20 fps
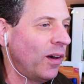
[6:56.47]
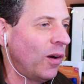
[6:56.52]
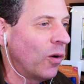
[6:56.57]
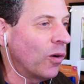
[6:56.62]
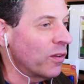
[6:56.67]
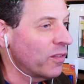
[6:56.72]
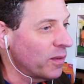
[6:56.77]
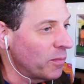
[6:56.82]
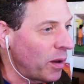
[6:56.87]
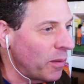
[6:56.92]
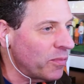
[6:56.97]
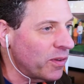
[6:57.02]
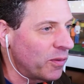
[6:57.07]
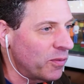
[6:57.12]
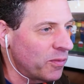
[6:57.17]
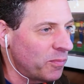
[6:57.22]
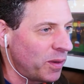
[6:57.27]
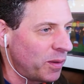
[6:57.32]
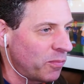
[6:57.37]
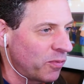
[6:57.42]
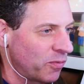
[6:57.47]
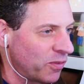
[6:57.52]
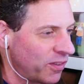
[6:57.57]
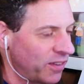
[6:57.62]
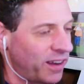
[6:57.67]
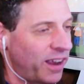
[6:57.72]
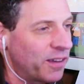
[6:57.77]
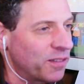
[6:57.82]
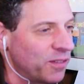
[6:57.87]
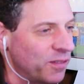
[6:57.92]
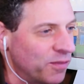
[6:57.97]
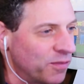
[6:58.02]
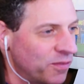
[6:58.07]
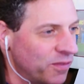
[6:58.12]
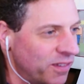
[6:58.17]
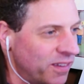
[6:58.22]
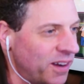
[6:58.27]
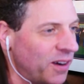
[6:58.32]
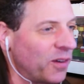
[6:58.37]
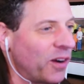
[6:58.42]
or sometimes I would be seductive,
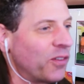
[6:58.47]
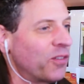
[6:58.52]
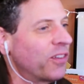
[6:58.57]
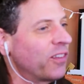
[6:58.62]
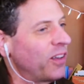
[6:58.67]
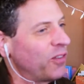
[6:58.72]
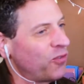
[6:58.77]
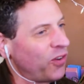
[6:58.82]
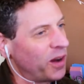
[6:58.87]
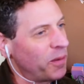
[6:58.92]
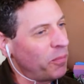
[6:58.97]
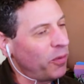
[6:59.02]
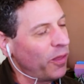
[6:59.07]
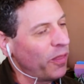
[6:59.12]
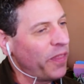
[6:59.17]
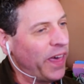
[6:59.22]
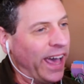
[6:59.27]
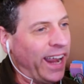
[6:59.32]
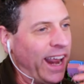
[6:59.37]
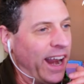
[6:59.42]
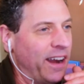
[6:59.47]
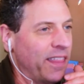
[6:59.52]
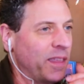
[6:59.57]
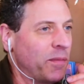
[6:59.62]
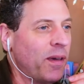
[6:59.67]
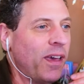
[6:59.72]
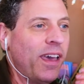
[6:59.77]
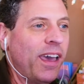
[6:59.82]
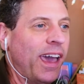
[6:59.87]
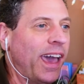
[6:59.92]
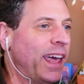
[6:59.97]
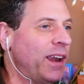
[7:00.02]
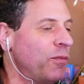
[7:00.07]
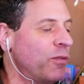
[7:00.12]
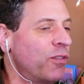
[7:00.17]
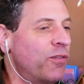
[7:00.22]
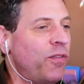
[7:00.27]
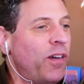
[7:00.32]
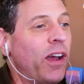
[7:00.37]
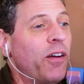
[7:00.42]
you know, because I try to pull that out of them, and it
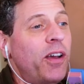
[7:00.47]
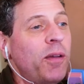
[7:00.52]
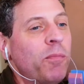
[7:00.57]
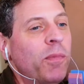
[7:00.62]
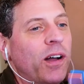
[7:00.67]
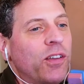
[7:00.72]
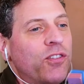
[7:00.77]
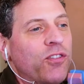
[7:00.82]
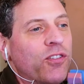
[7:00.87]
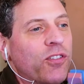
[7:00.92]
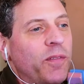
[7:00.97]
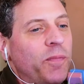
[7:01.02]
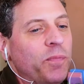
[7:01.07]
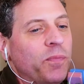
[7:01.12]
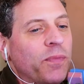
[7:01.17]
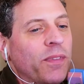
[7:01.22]
was very much,